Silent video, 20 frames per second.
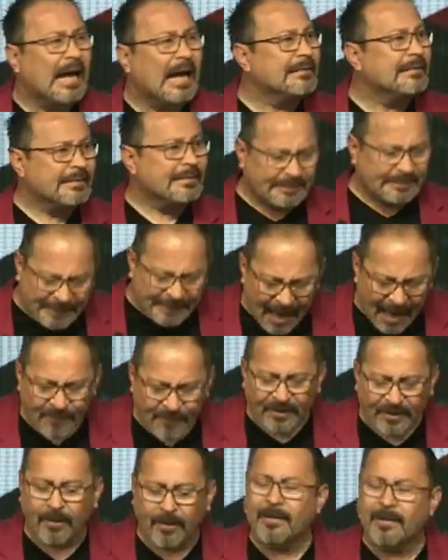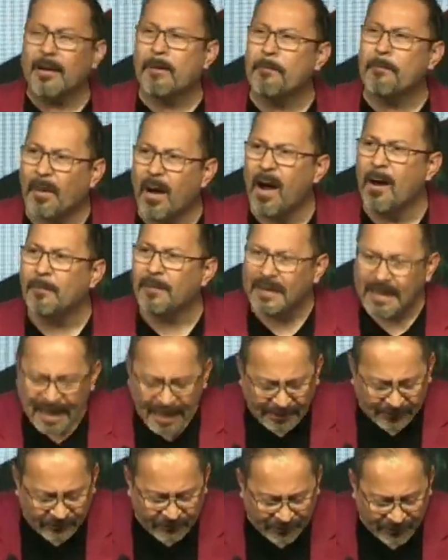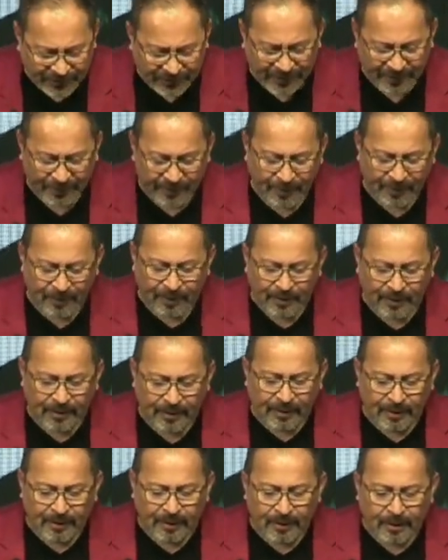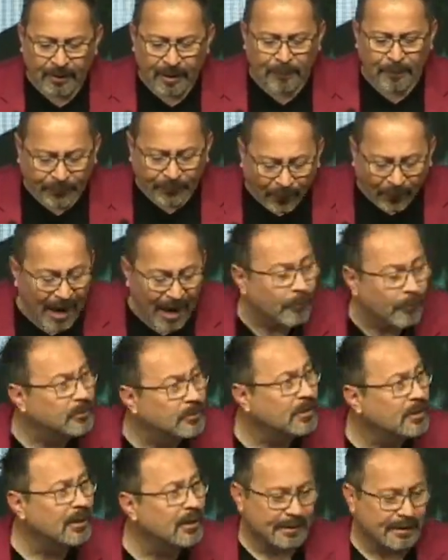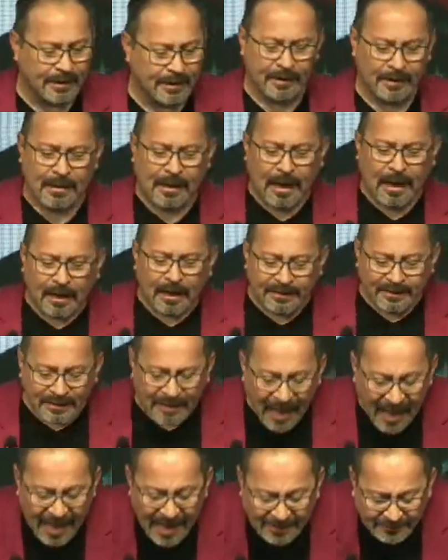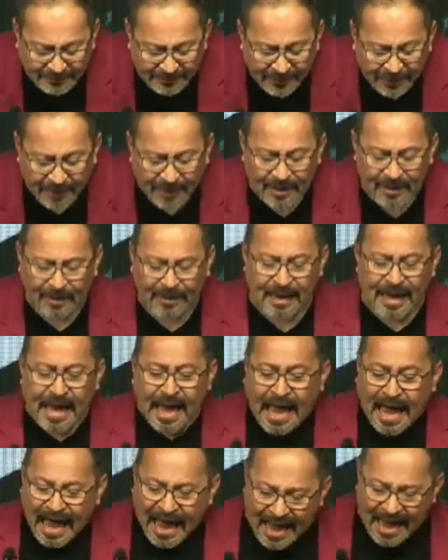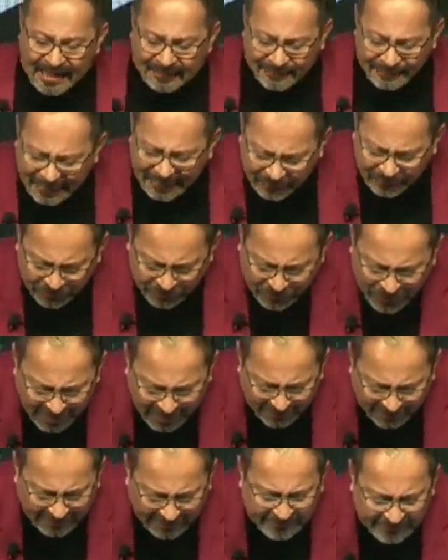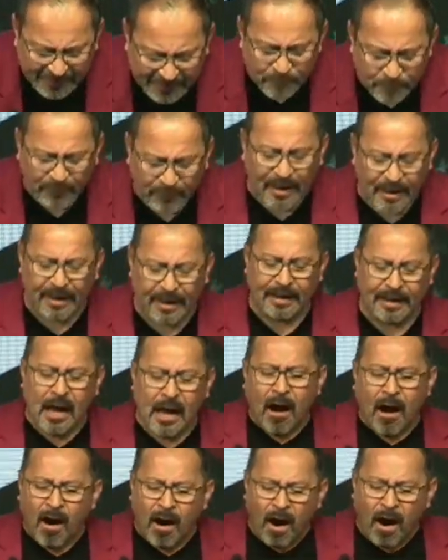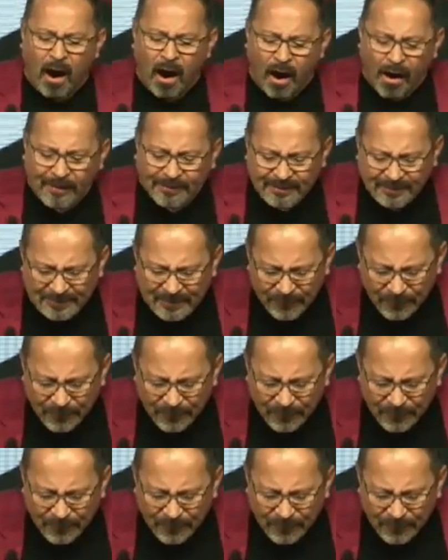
and seven are an abomination. A proud look, a lying tongue, hands that shed innocent blood, a heart that